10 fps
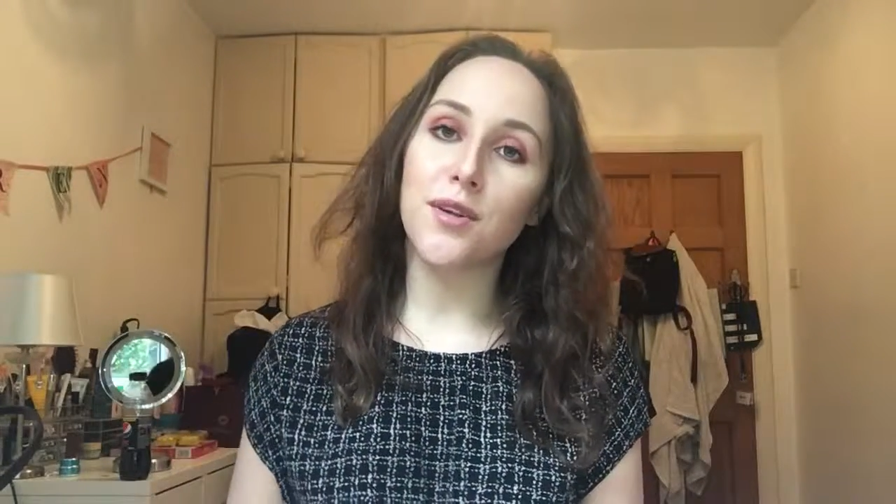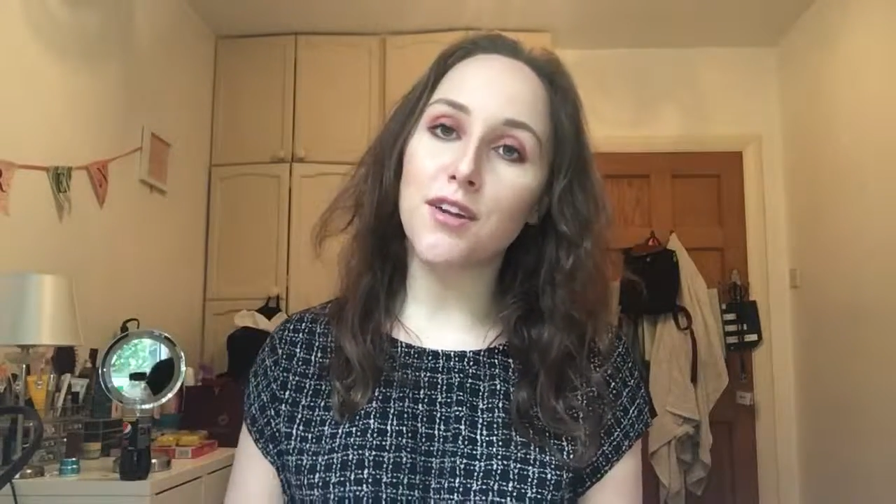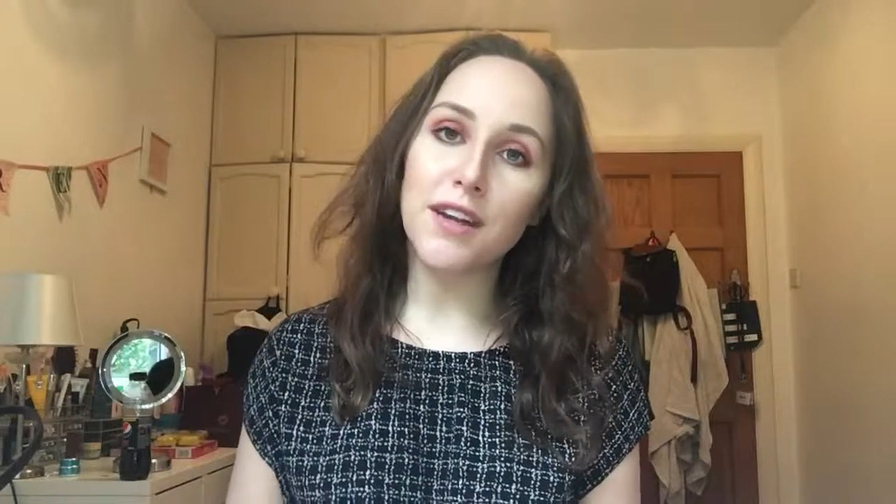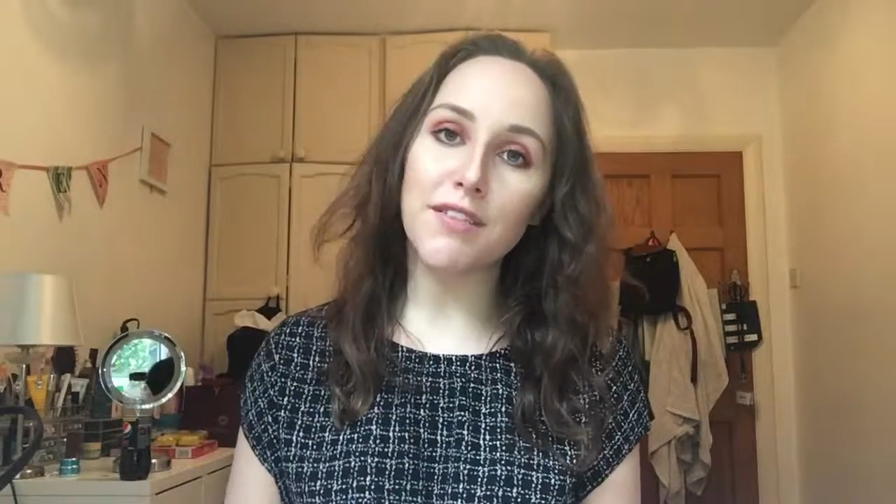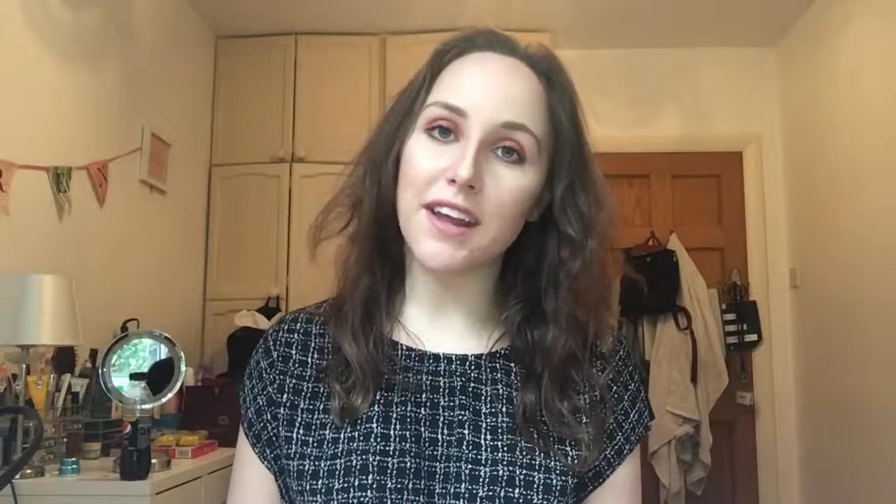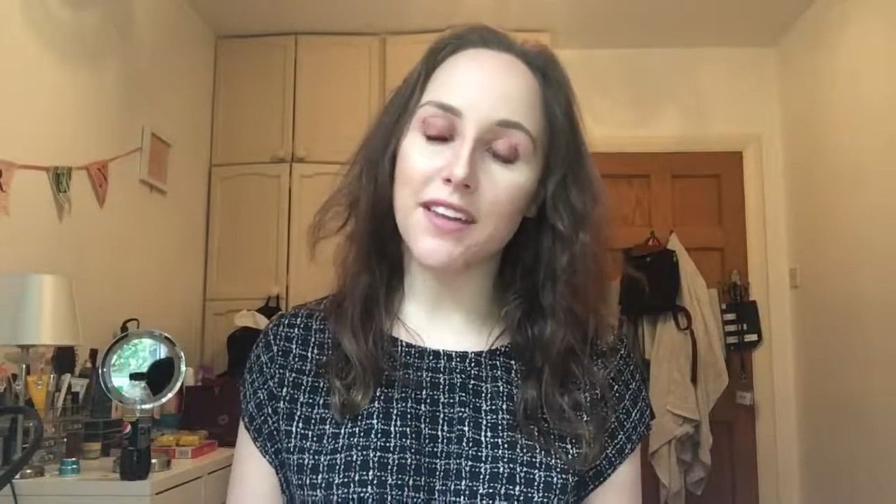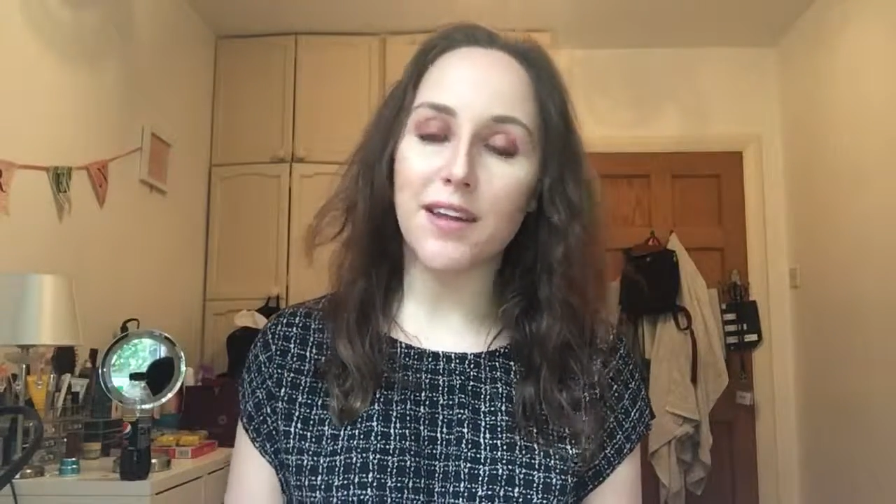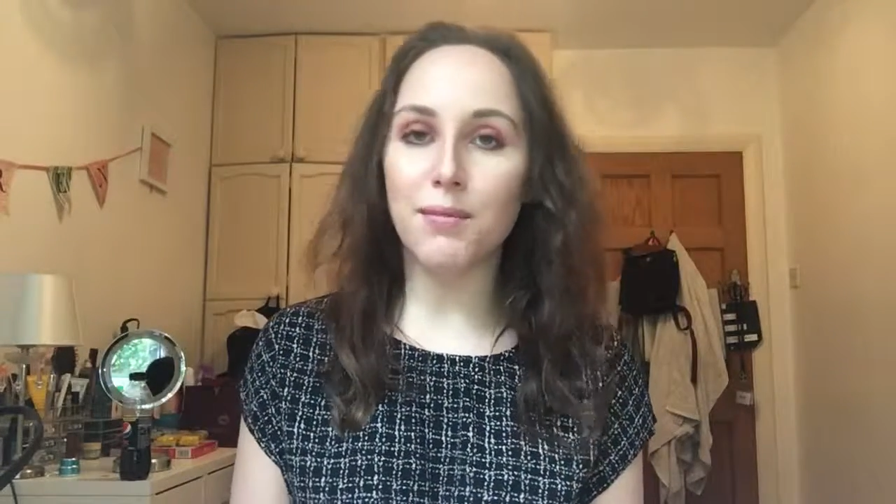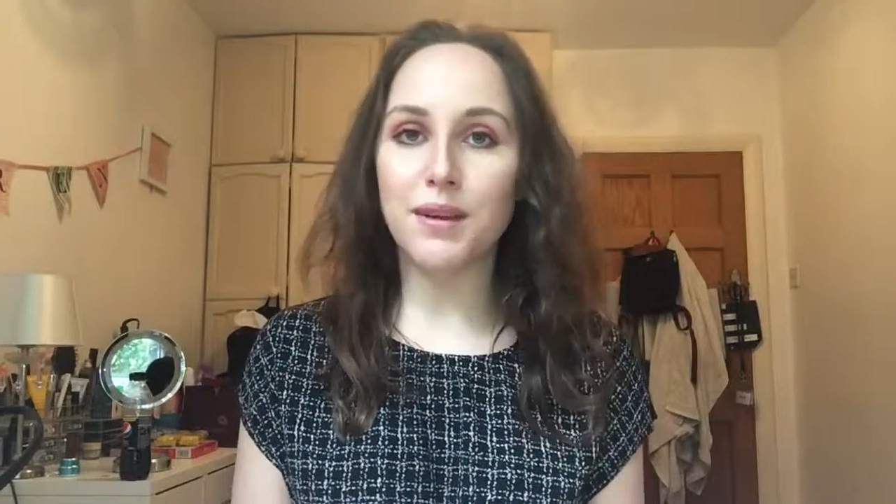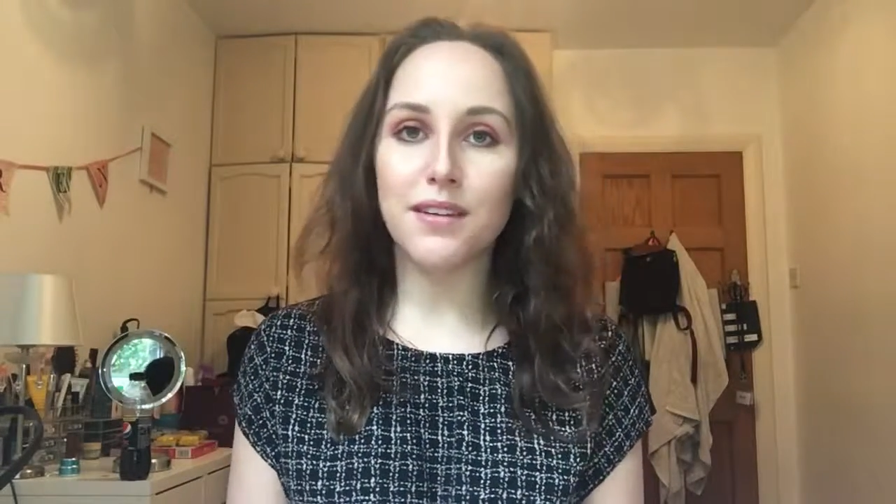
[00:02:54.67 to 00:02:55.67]
and I'll never get
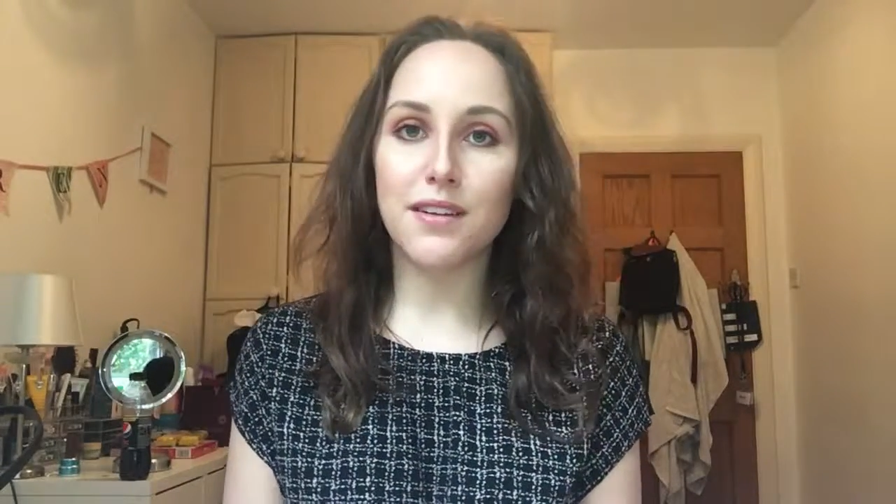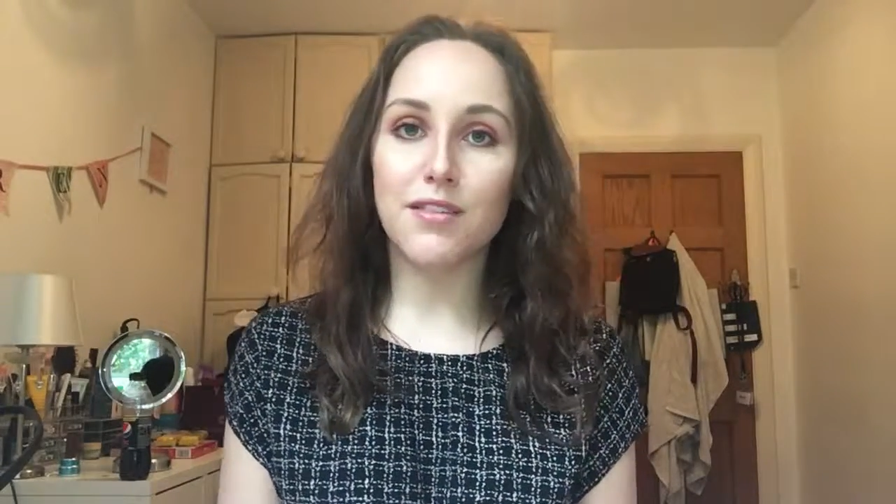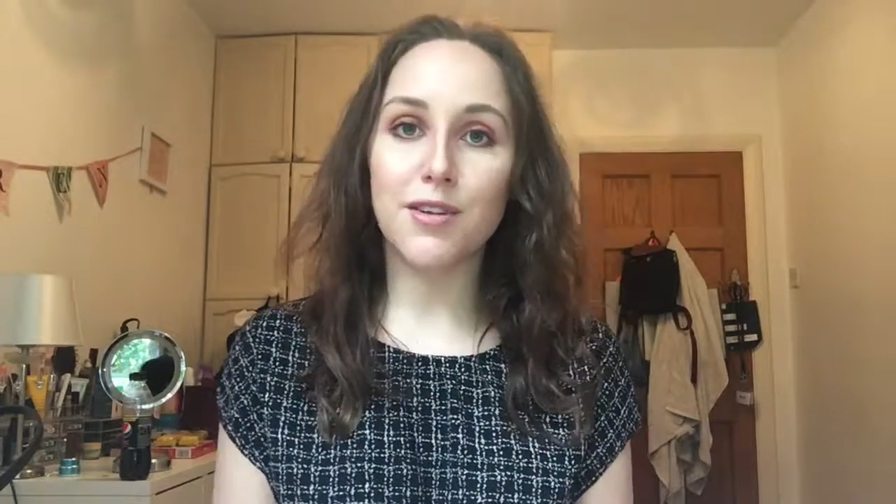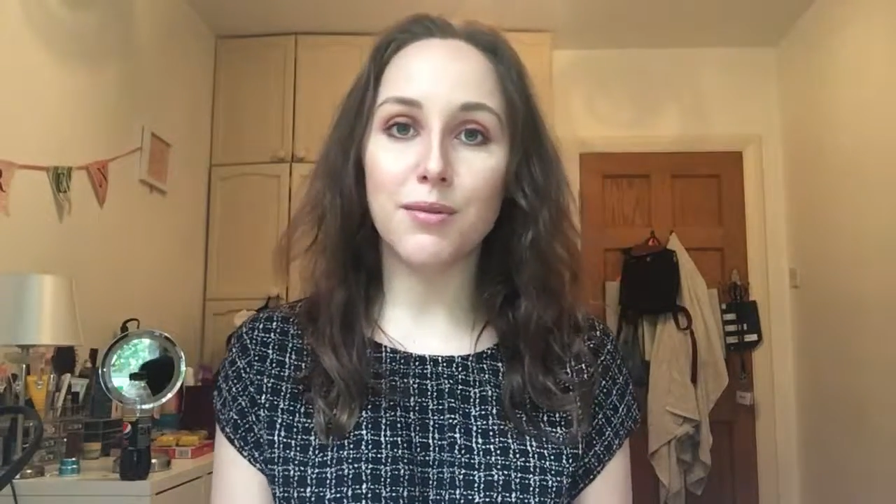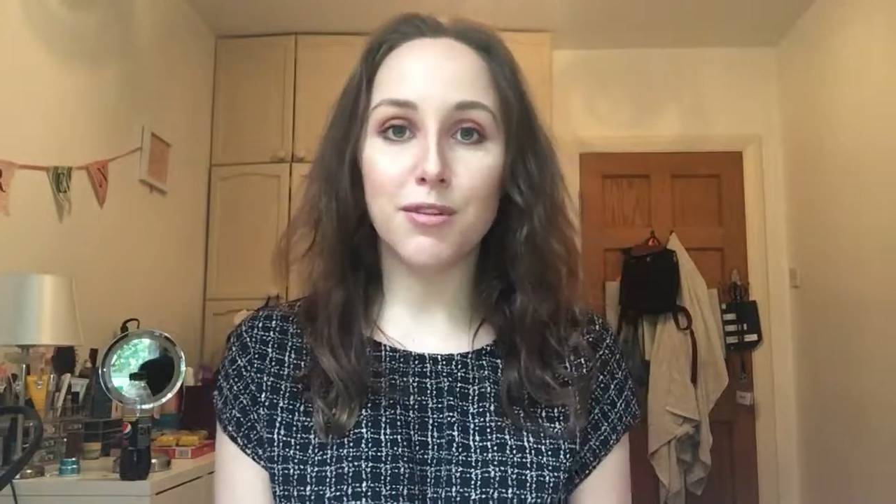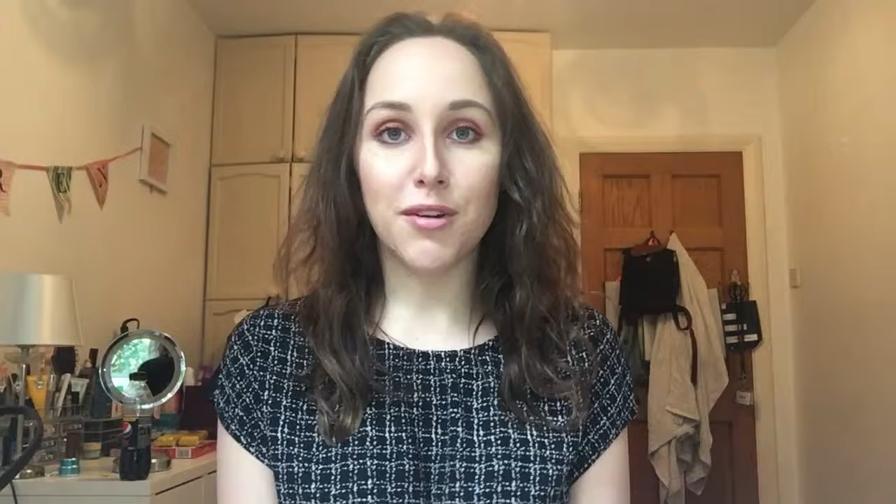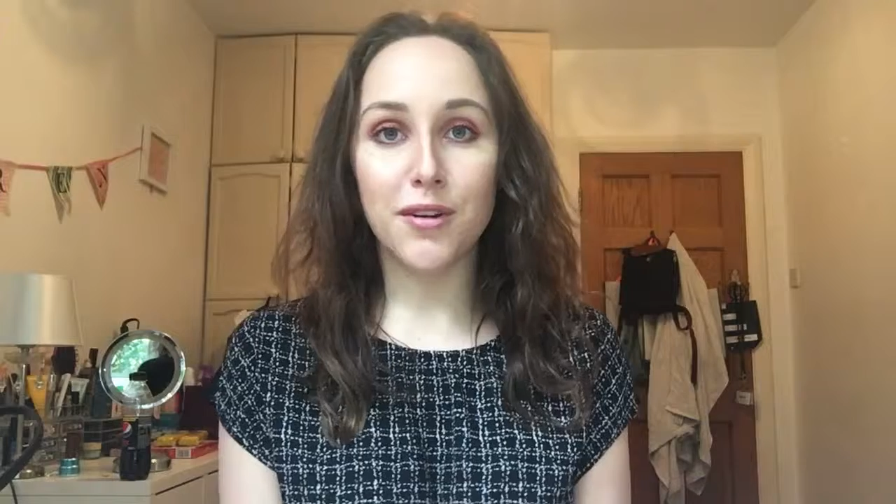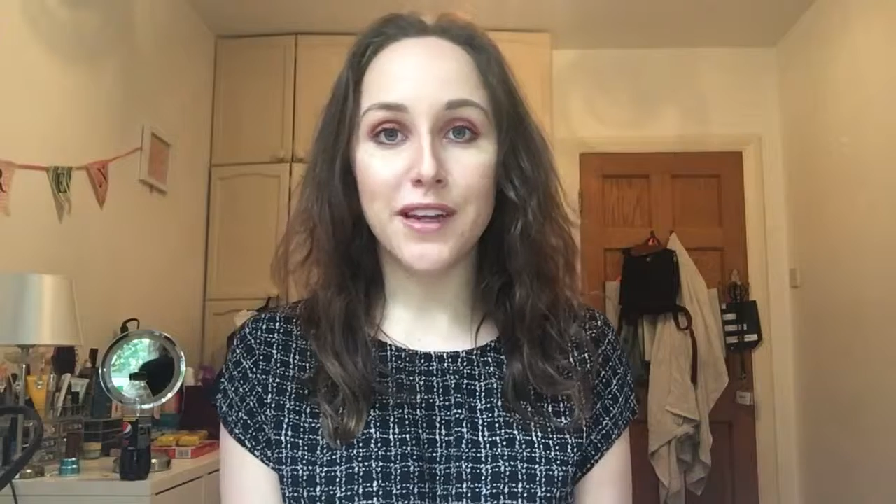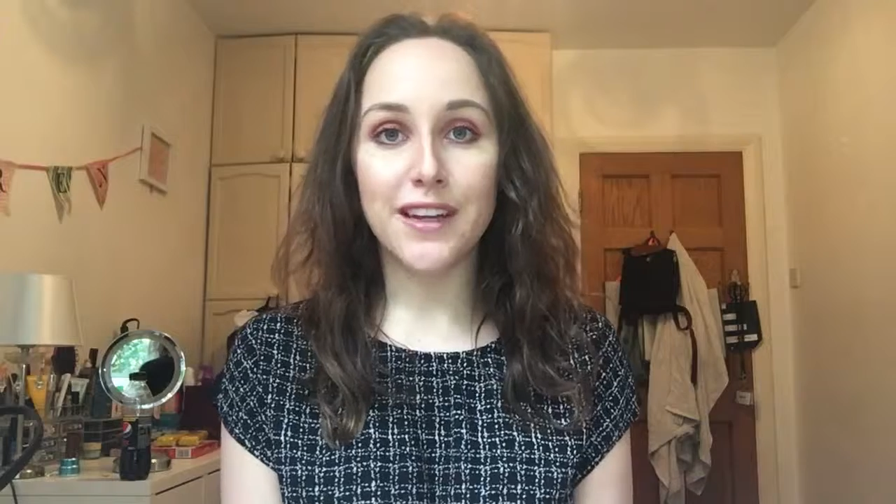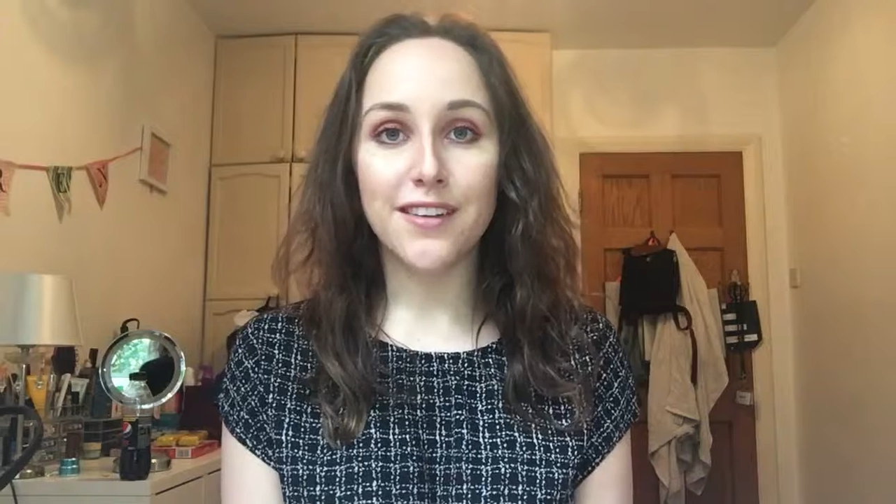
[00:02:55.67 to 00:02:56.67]
there because I've stopped
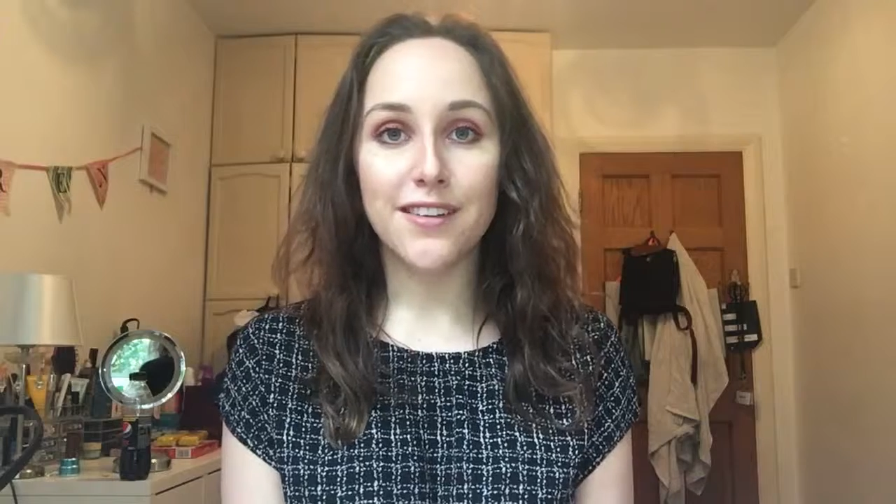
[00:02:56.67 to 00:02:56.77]
growing.